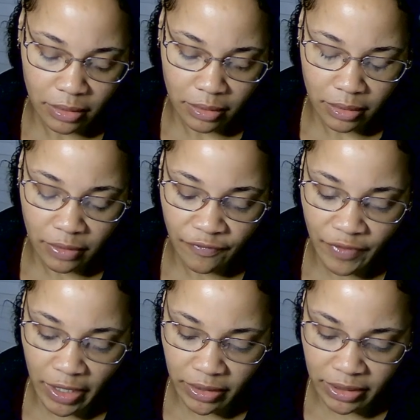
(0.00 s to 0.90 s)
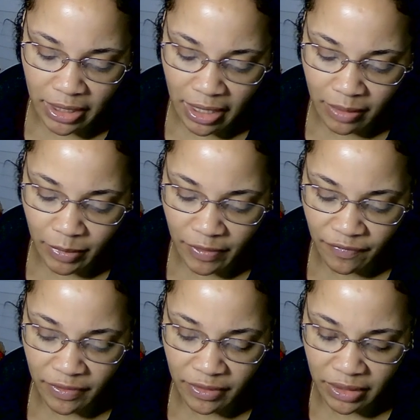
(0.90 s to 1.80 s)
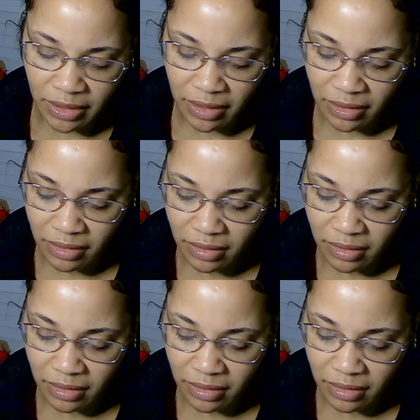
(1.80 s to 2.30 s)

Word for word: the fire sign may feel stuck.